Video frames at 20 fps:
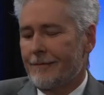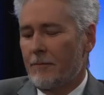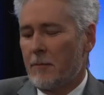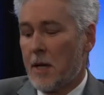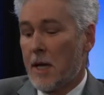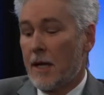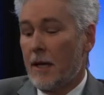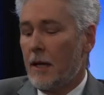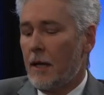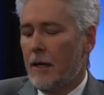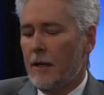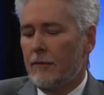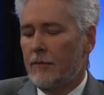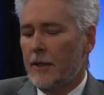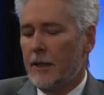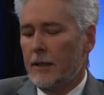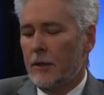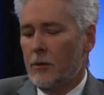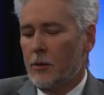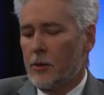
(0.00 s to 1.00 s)
My
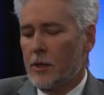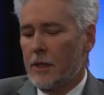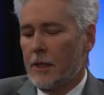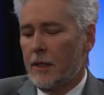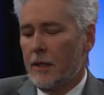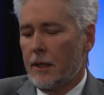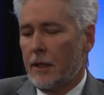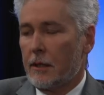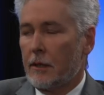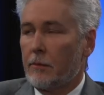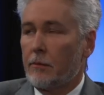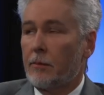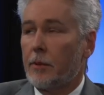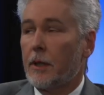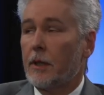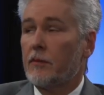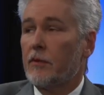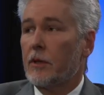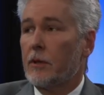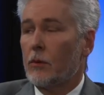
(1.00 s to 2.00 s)
lovely Lucy and a
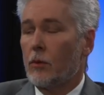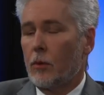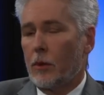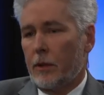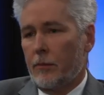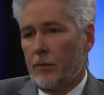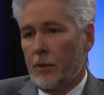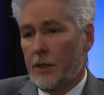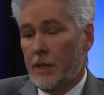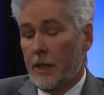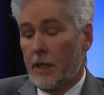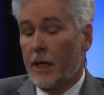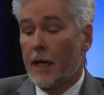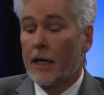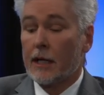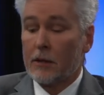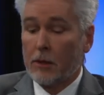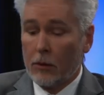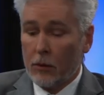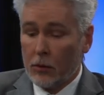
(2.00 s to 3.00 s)
pivotal 1%.
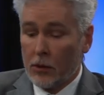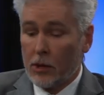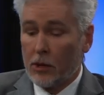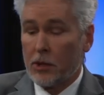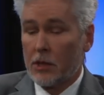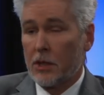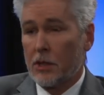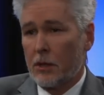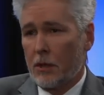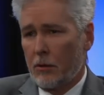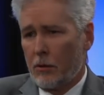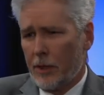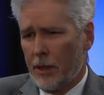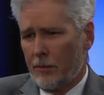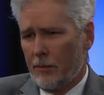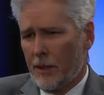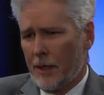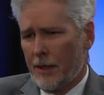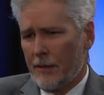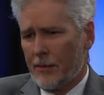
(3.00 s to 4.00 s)
I told you she's already
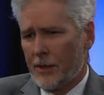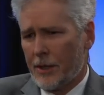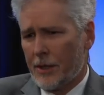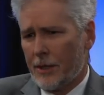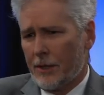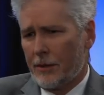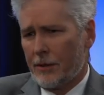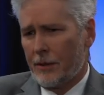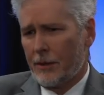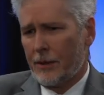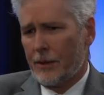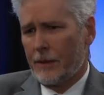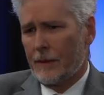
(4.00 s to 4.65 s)
promised it to you.